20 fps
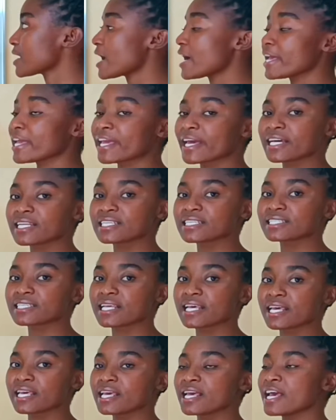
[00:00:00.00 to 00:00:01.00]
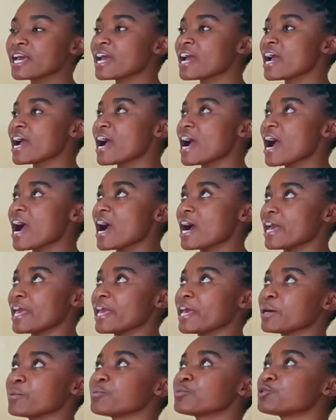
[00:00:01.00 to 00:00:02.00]
I can't say I
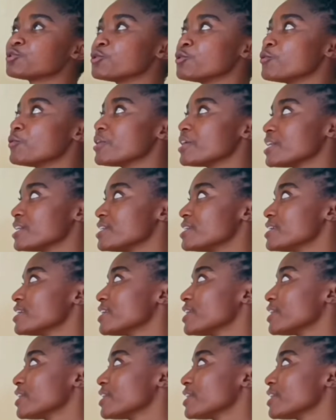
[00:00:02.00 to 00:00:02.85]
am to read.